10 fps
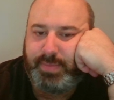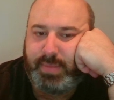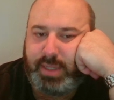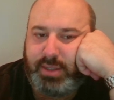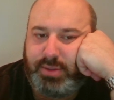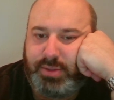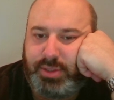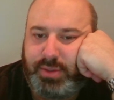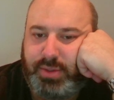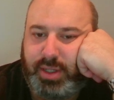I
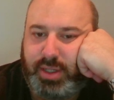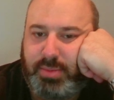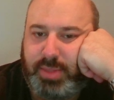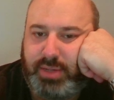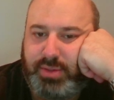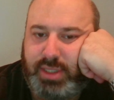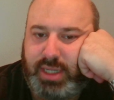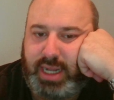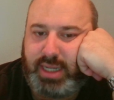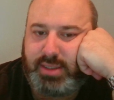also thought about
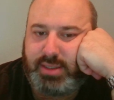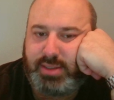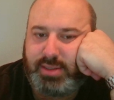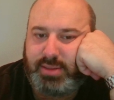that.